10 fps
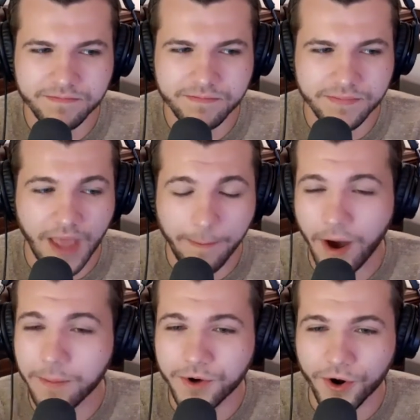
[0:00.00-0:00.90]
that
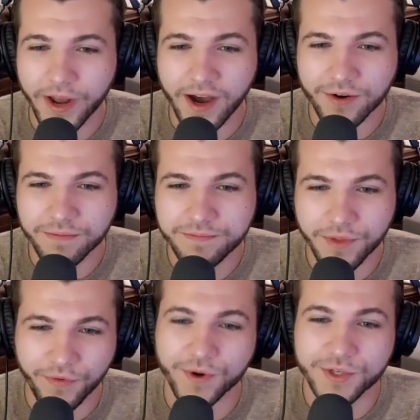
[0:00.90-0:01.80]
Bob Cornell,
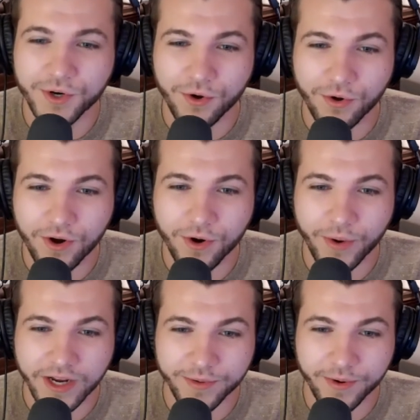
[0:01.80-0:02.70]
The First Circle
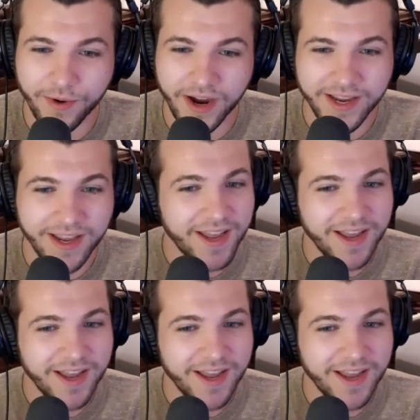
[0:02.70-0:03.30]
arrangement, right?